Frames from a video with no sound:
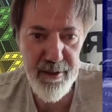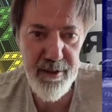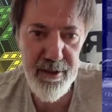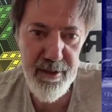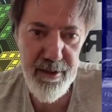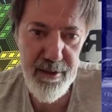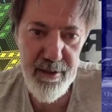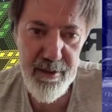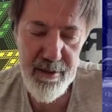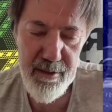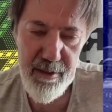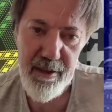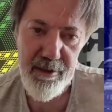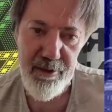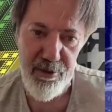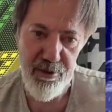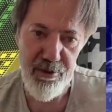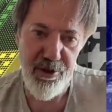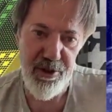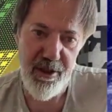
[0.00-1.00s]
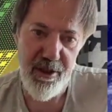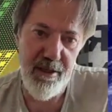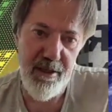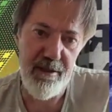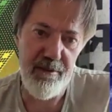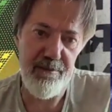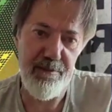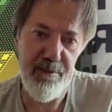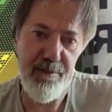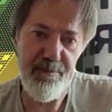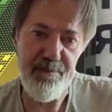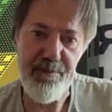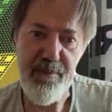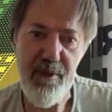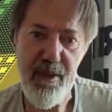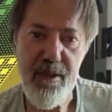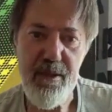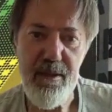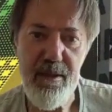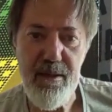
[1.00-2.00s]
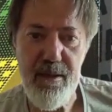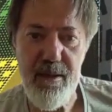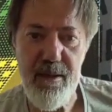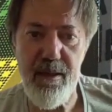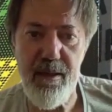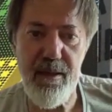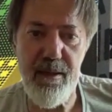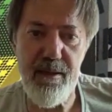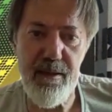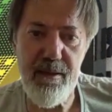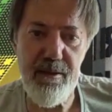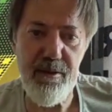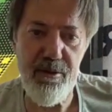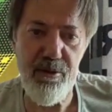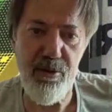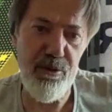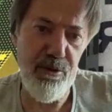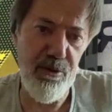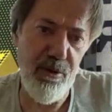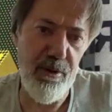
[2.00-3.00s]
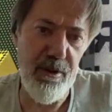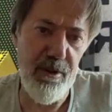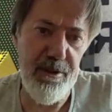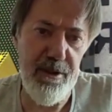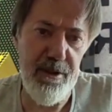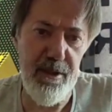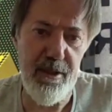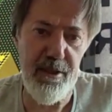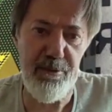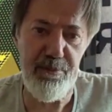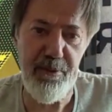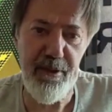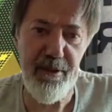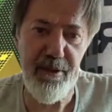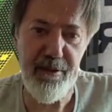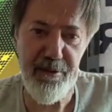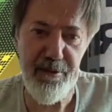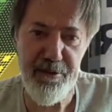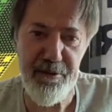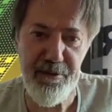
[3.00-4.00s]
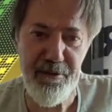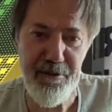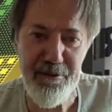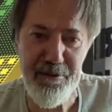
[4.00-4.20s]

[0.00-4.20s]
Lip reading: and it's nice to share your knowledge and experience.